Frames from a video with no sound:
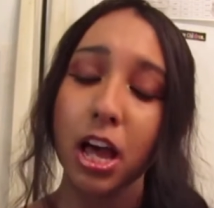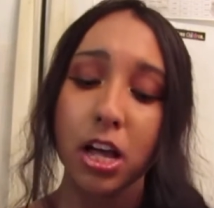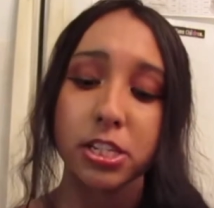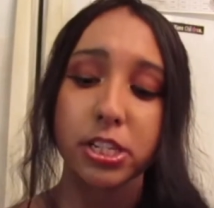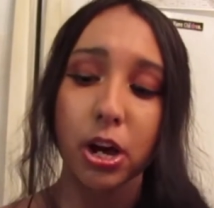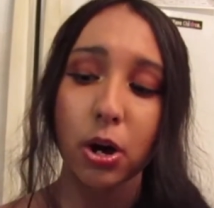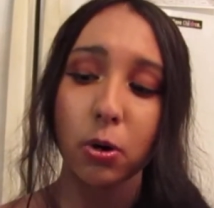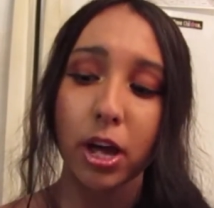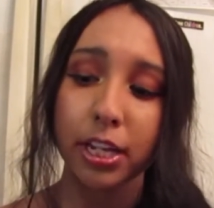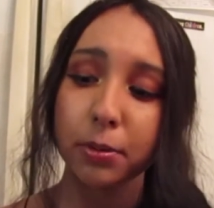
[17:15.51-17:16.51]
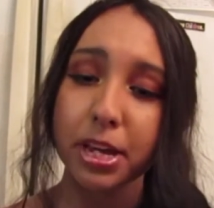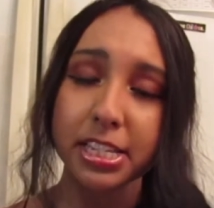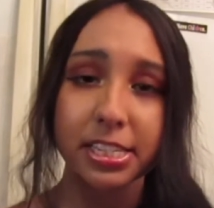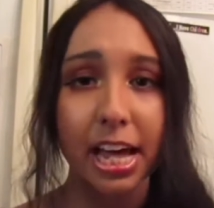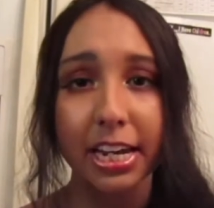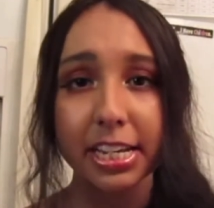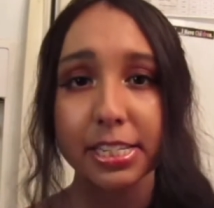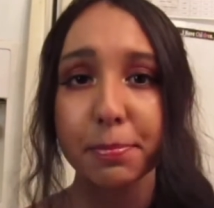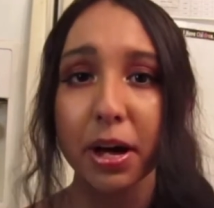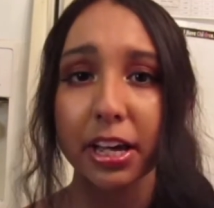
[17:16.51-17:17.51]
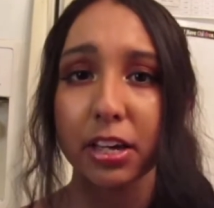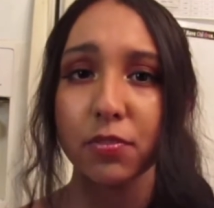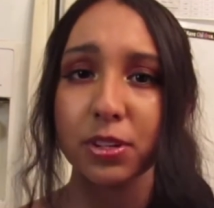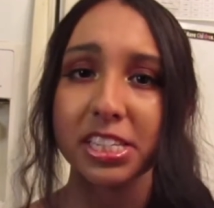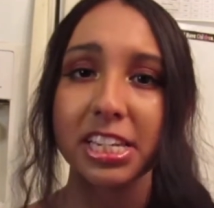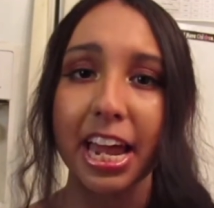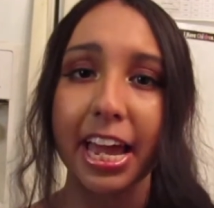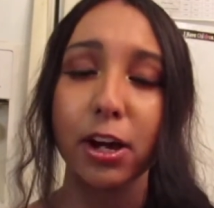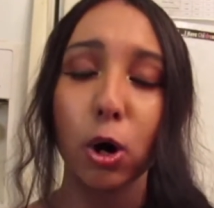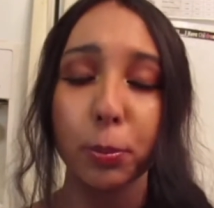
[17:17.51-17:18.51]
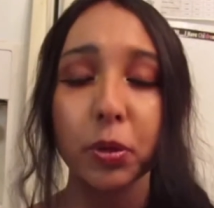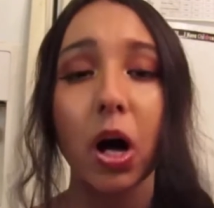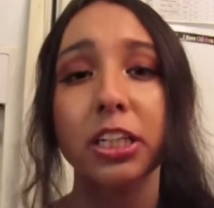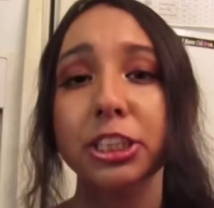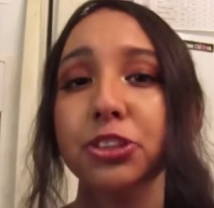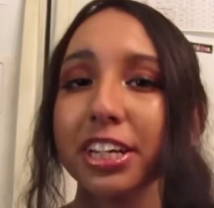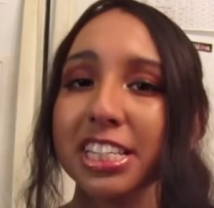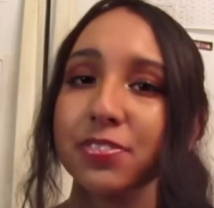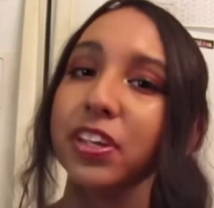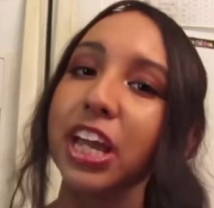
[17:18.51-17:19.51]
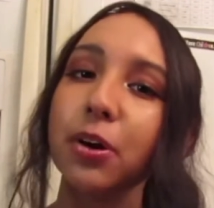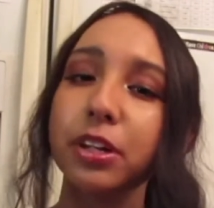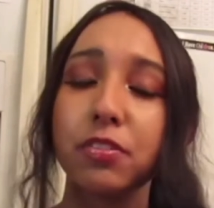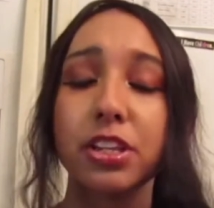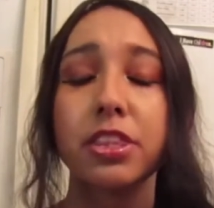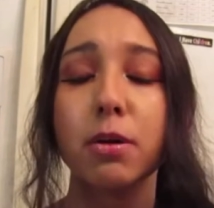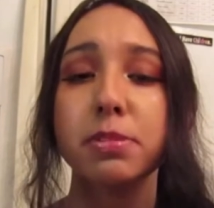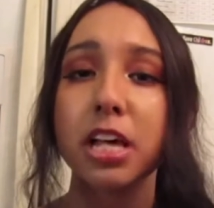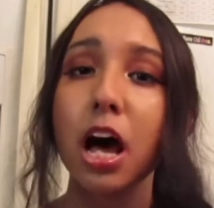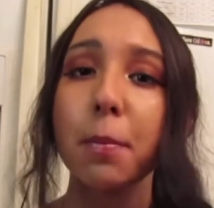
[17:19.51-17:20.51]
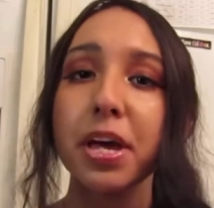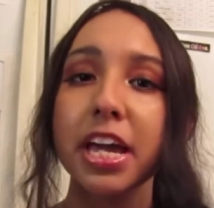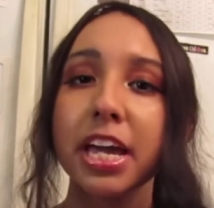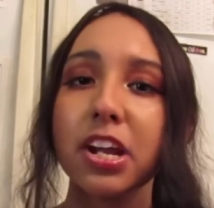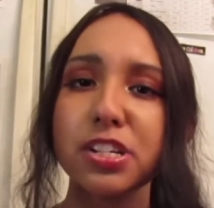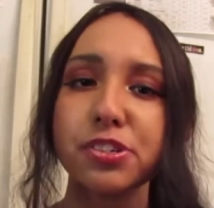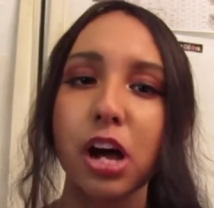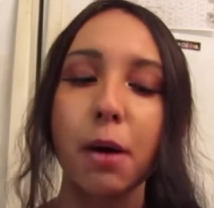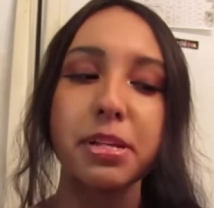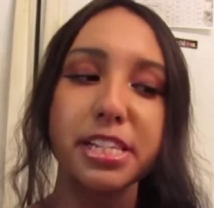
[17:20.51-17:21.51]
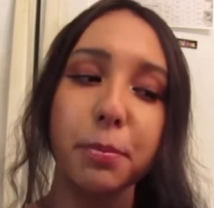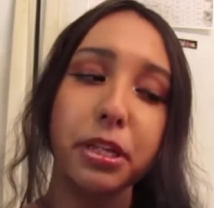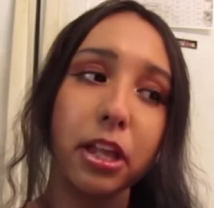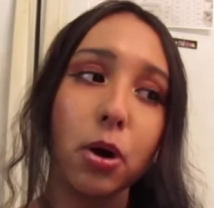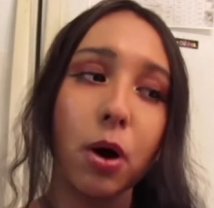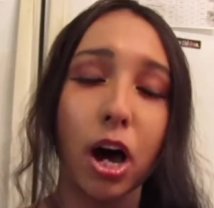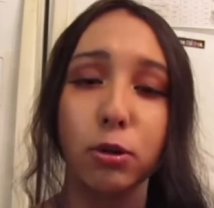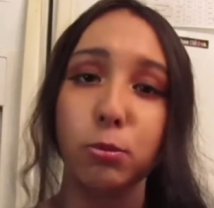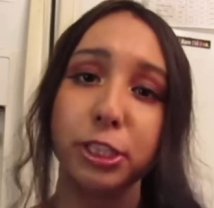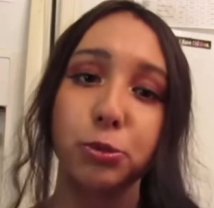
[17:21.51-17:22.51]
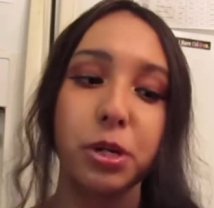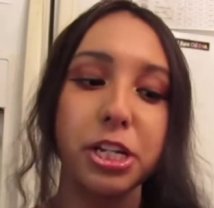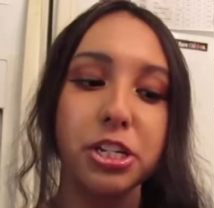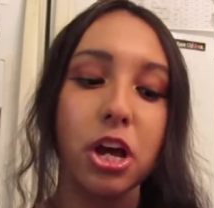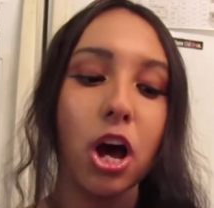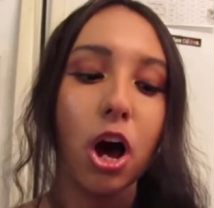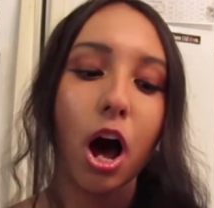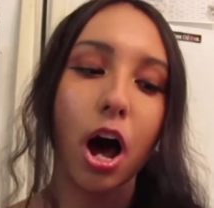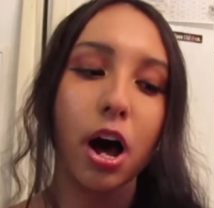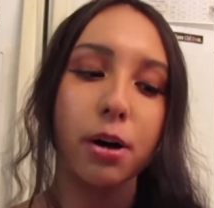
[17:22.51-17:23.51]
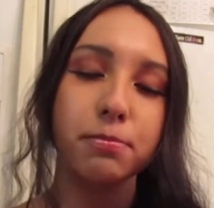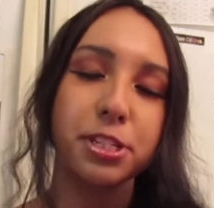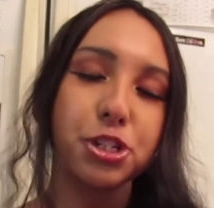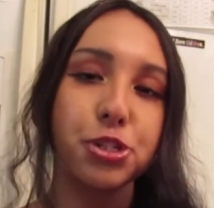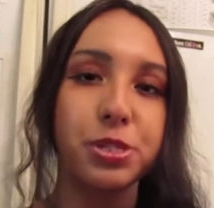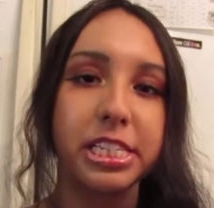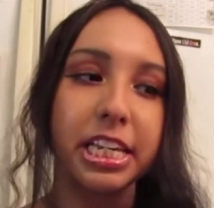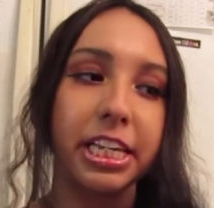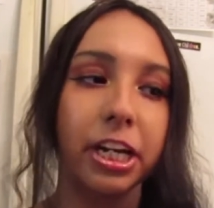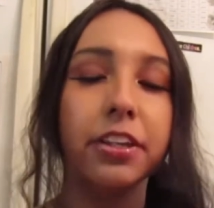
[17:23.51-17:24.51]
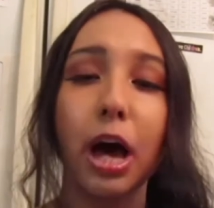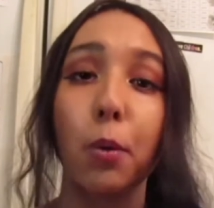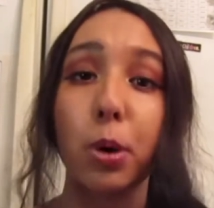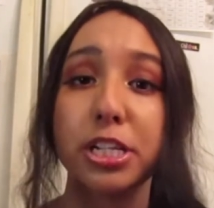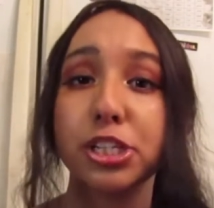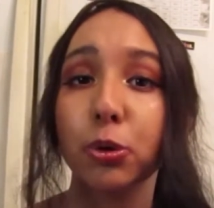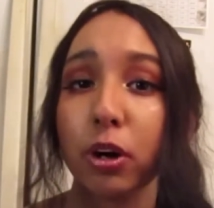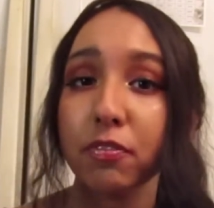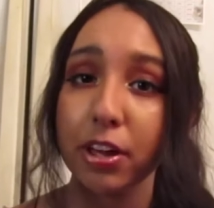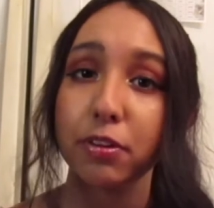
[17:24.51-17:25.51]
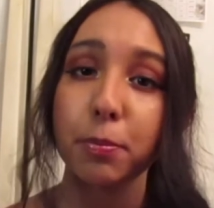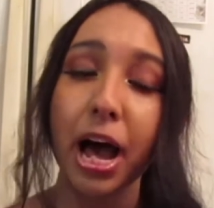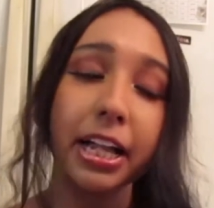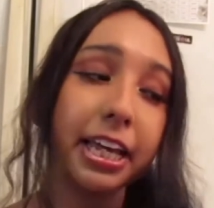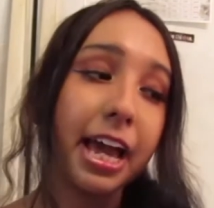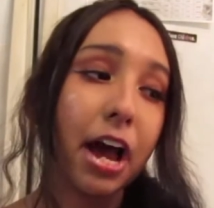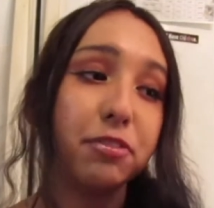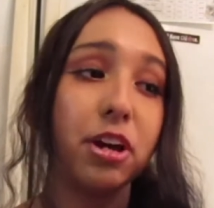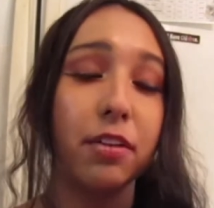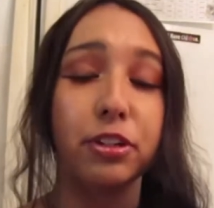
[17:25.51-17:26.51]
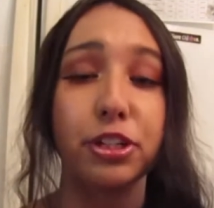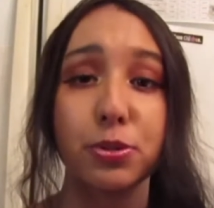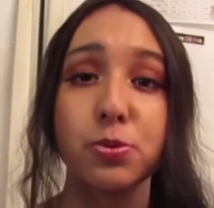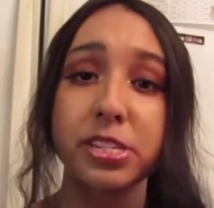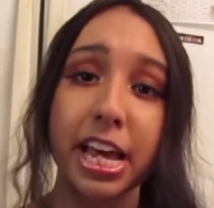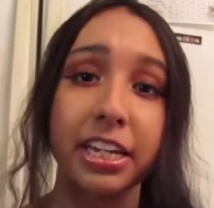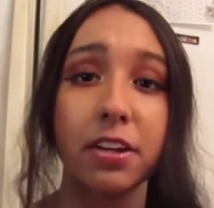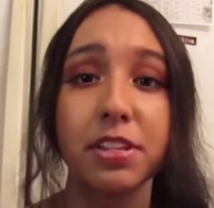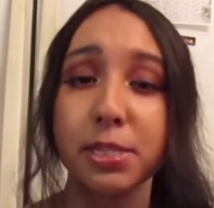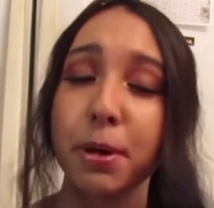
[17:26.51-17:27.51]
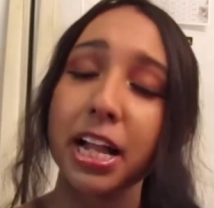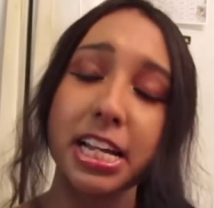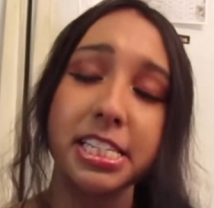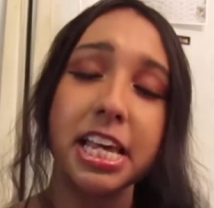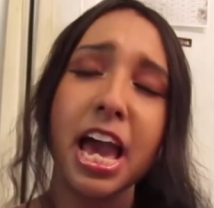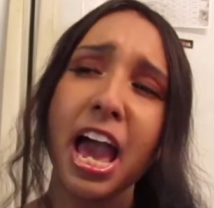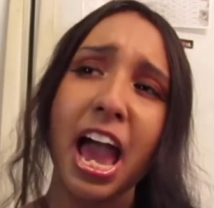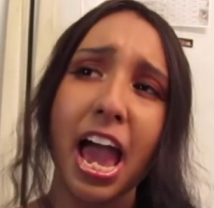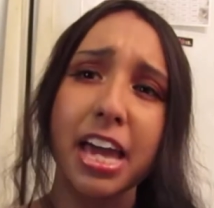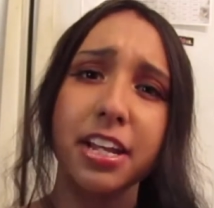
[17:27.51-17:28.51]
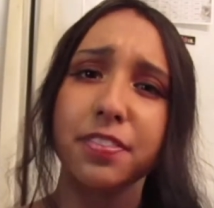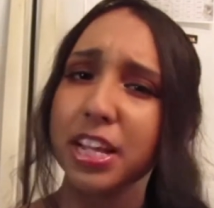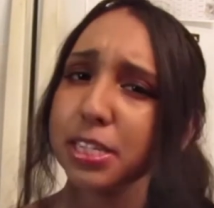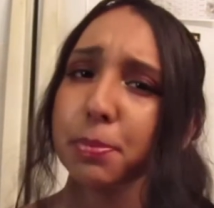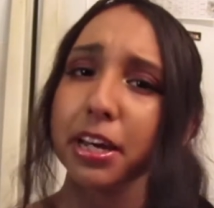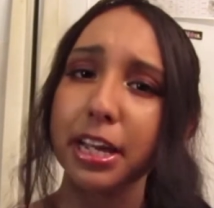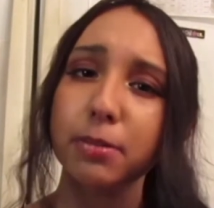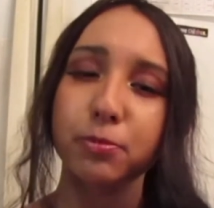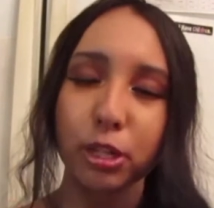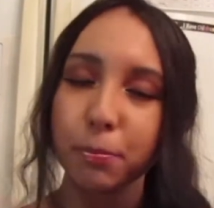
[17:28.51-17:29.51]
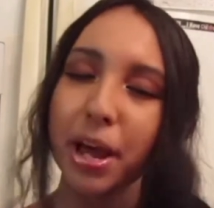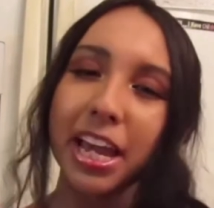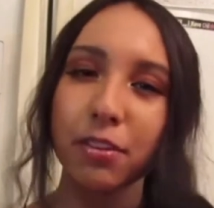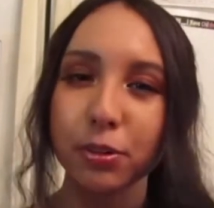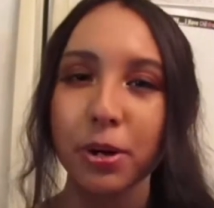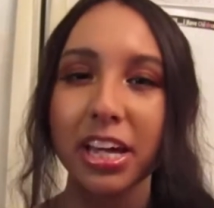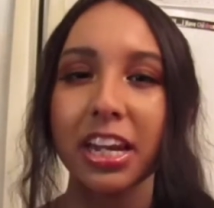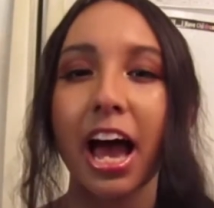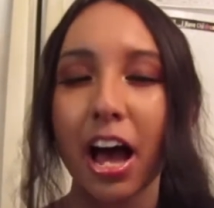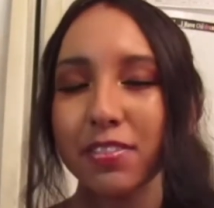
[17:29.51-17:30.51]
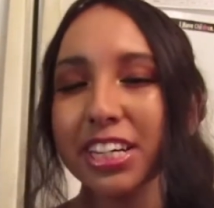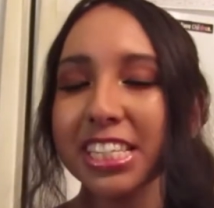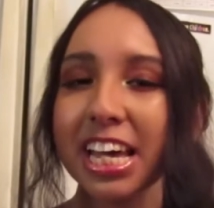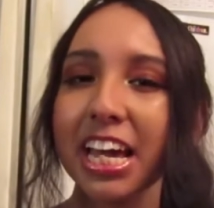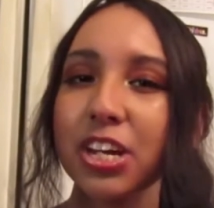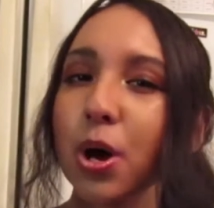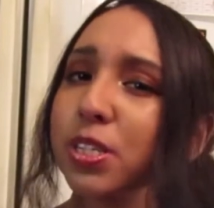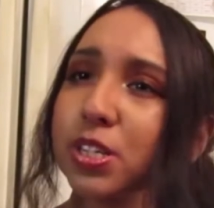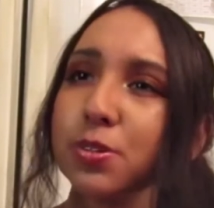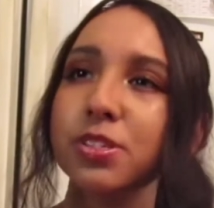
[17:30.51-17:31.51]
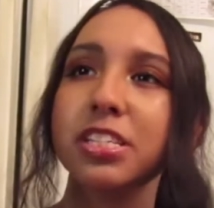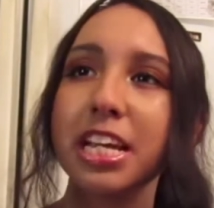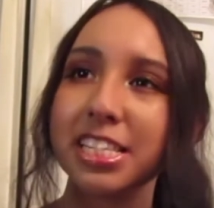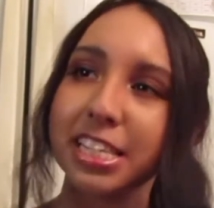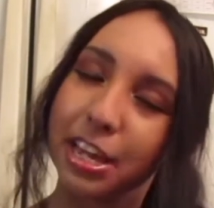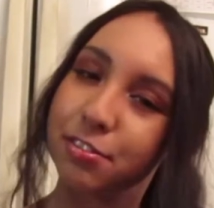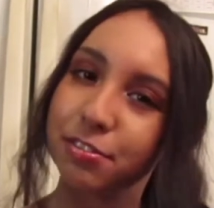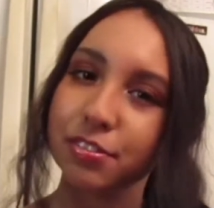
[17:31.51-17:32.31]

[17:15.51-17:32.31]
So anyways, that is about it for today. I hope you all enjoyed this video. Give it a thumbs up, and also comment down below on which one did you see here that was your favorite palette. Have you ever used any of these palettes? And that's about it. Bye, everyone. Have a good day, and also stay safe.